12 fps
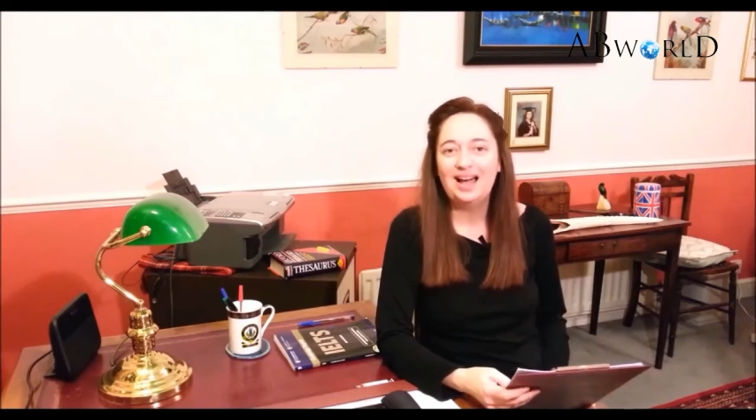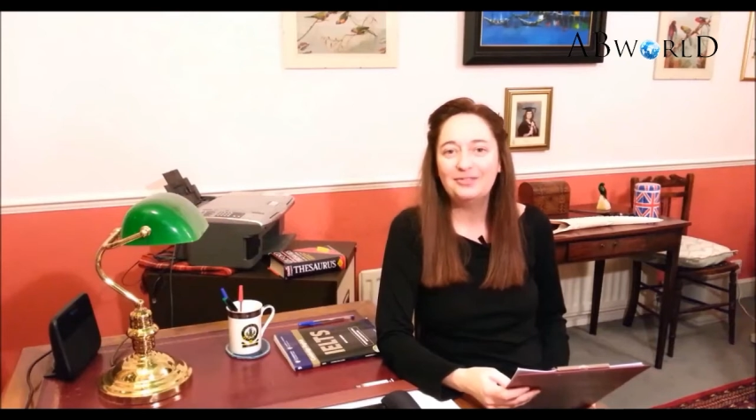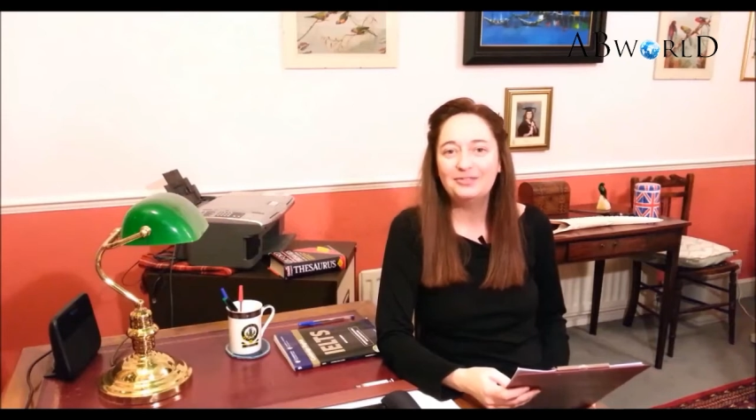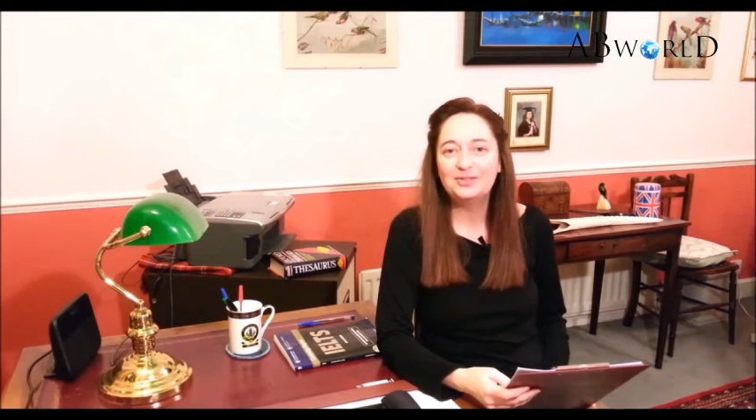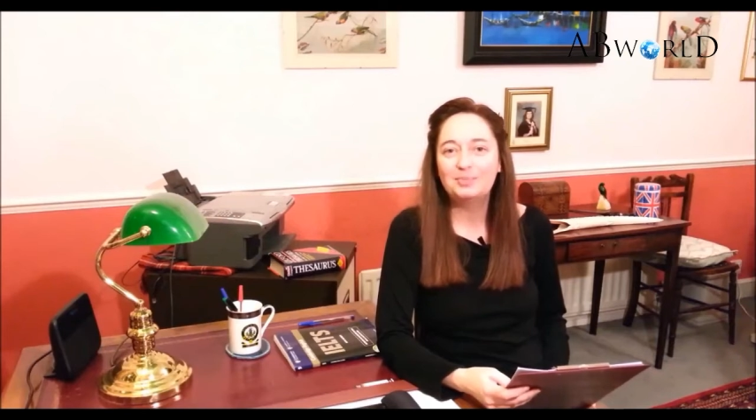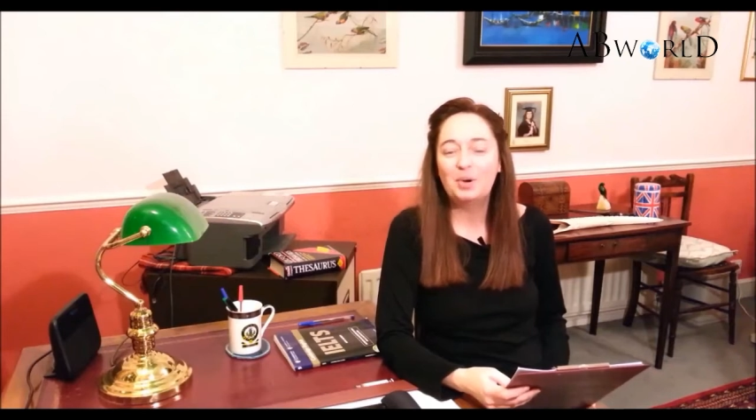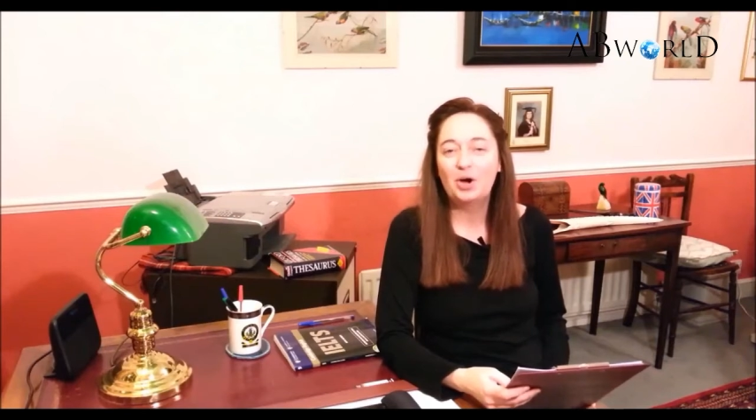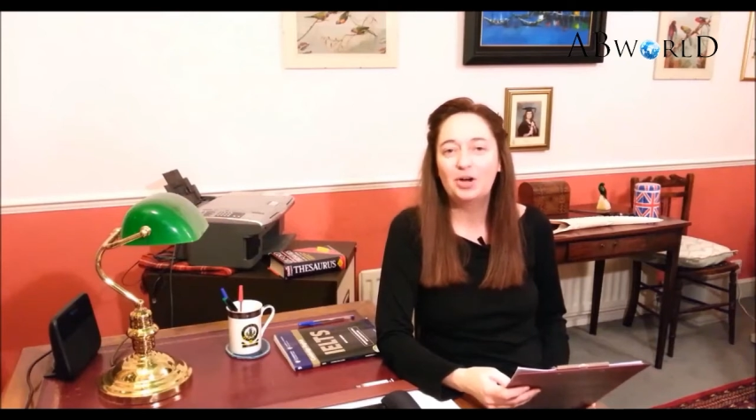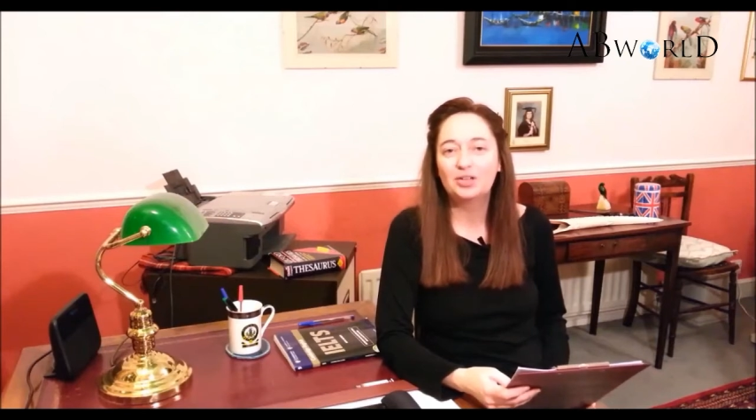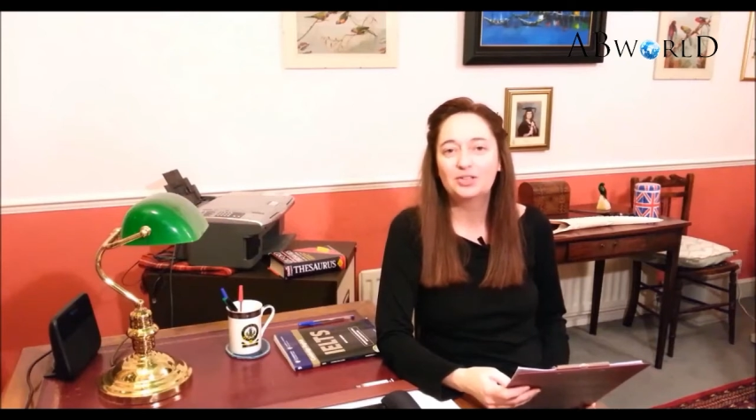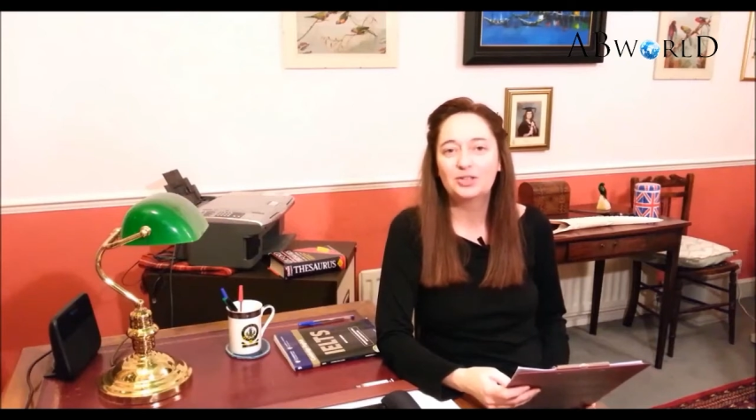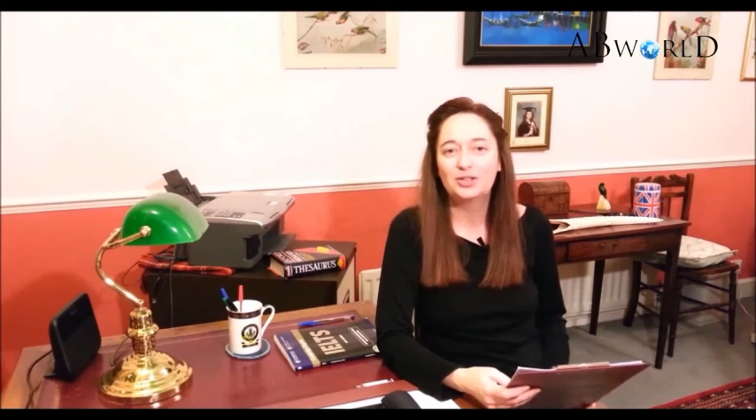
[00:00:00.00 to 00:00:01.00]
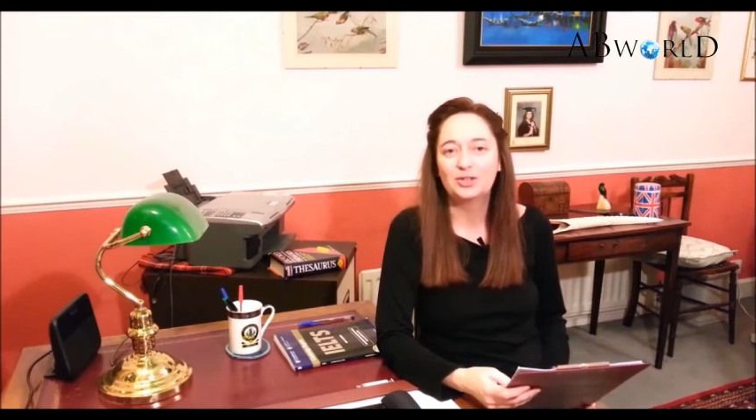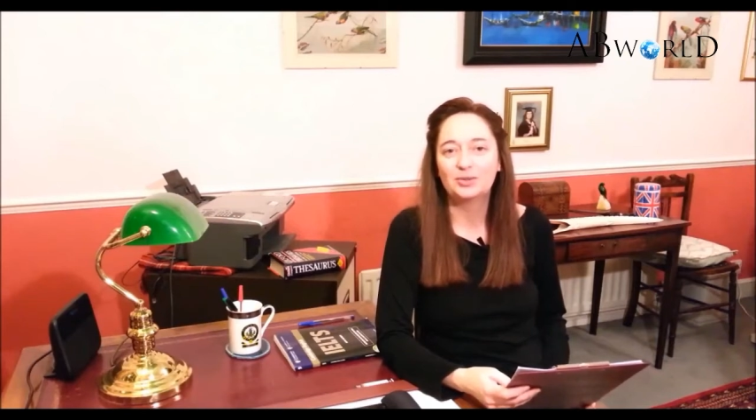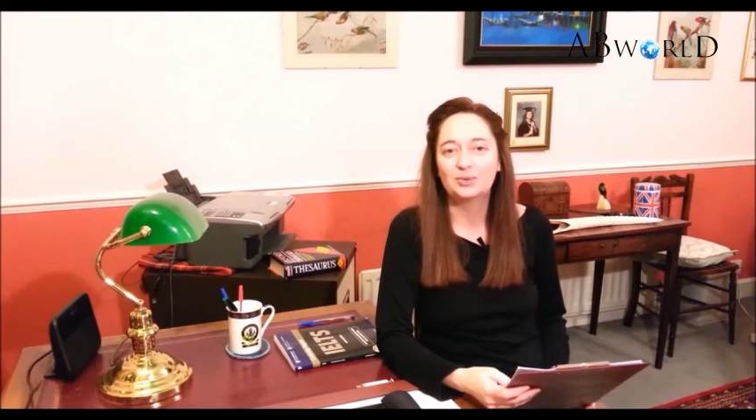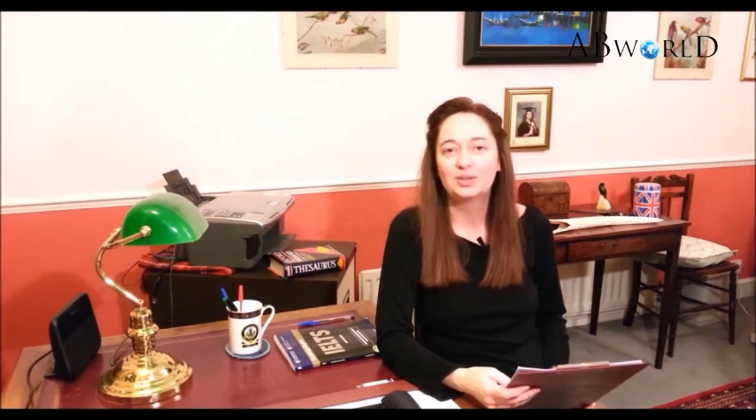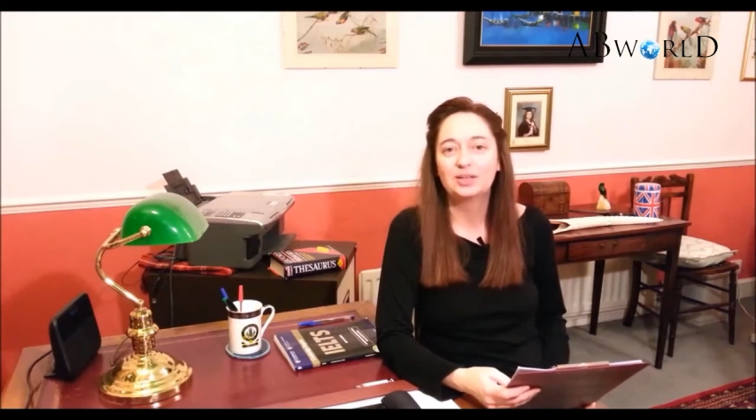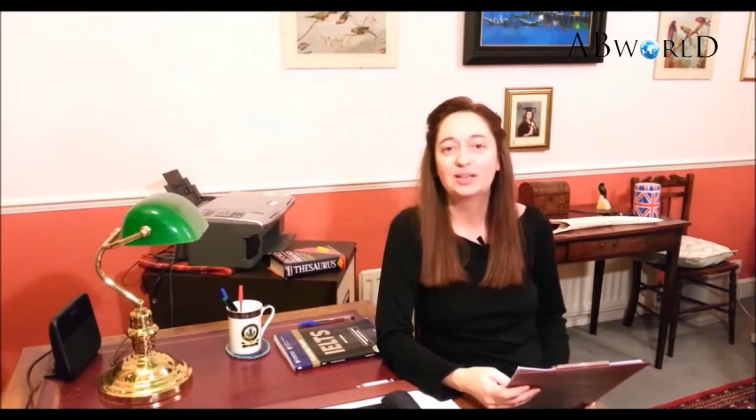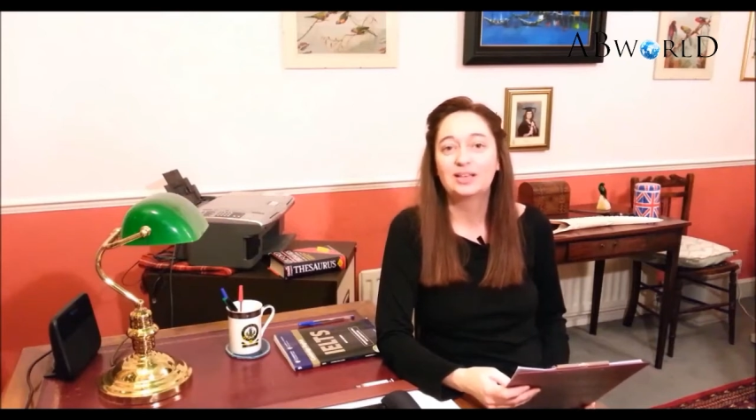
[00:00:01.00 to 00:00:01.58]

After part 2,